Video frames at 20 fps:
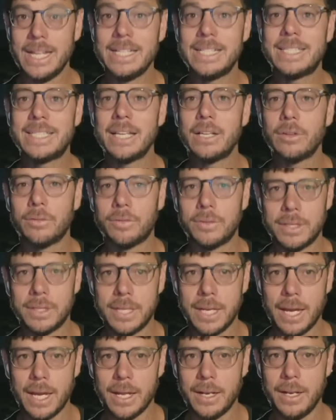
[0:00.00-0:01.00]
instead of
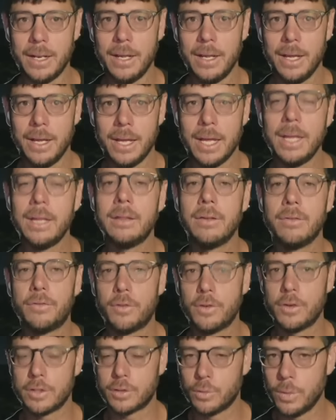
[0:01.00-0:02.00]
10 in the
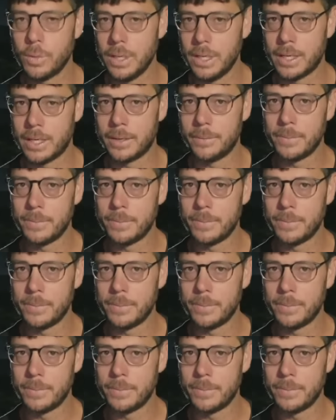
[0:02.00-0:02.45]
first week.